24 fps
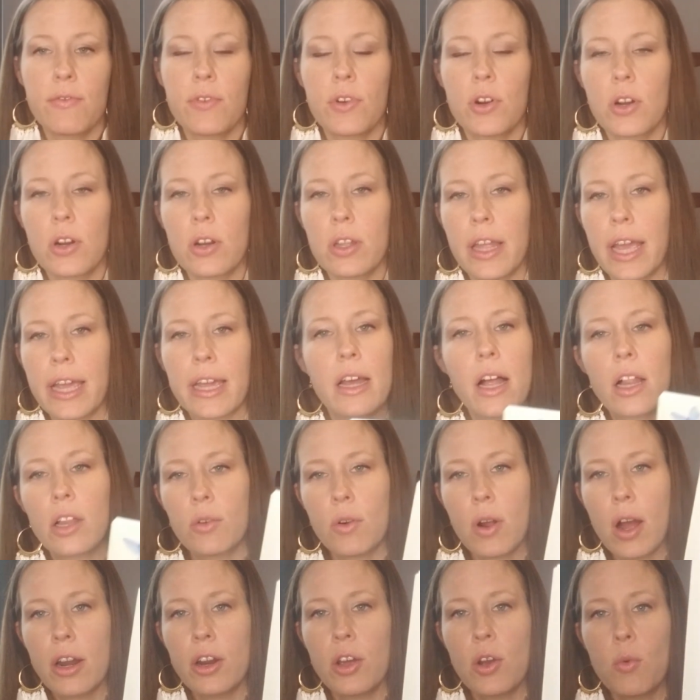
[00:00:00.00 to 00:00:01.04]
for
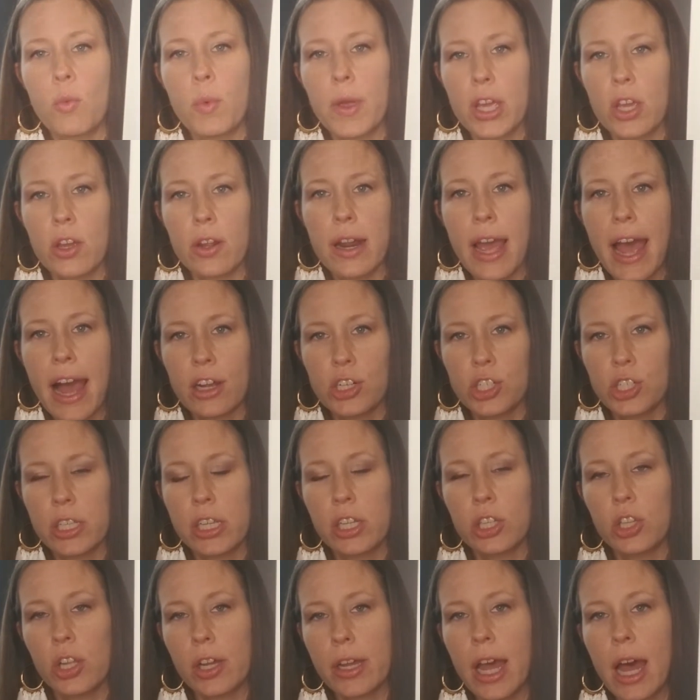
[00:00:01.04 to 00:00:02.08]
Colorado, we could actually
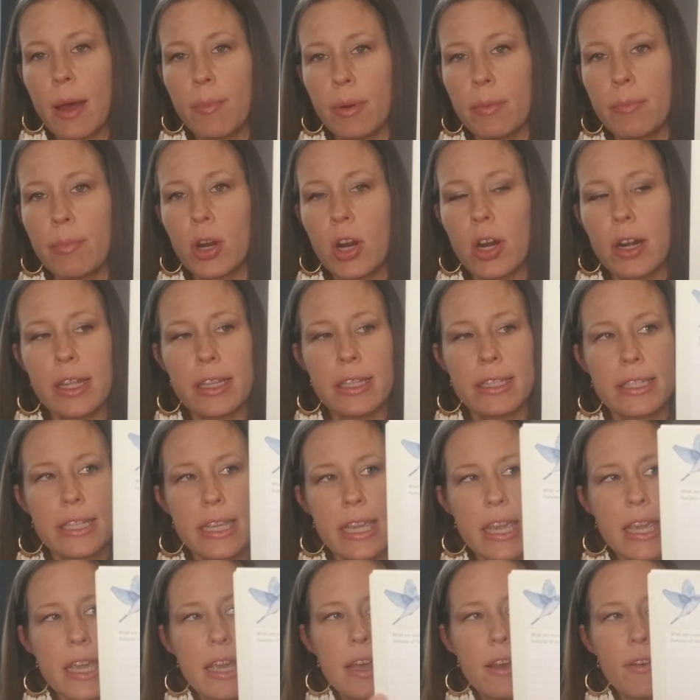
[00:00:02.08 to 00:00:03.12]
look up a bird and
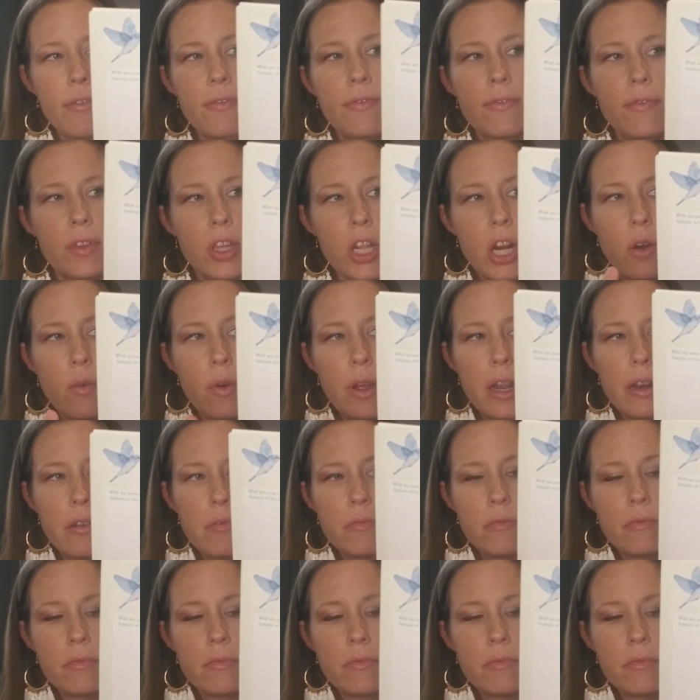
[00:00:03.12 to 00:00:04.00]
see if, and